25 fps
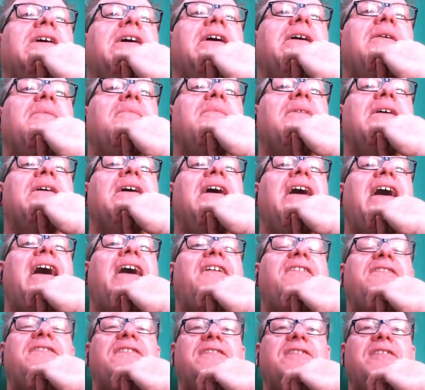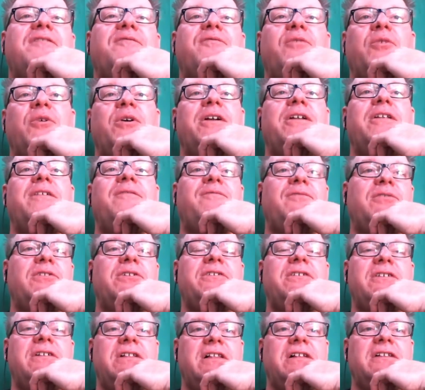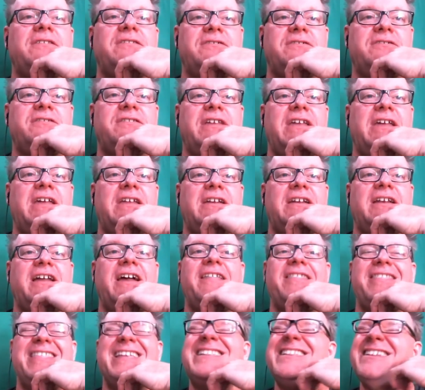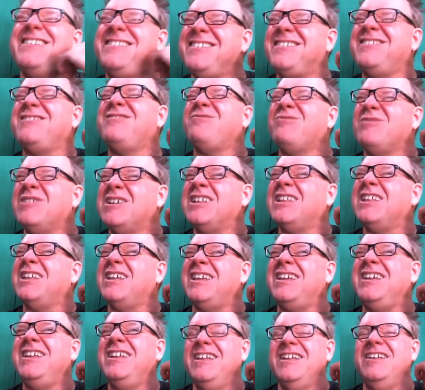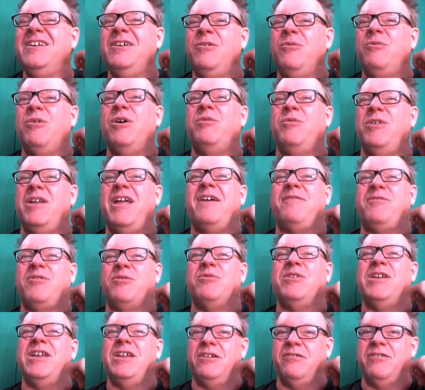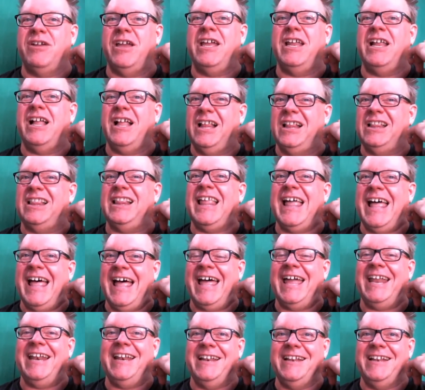Um, how does this avoid a full cluster scan? And I think this is really one we have to reiterate a lot.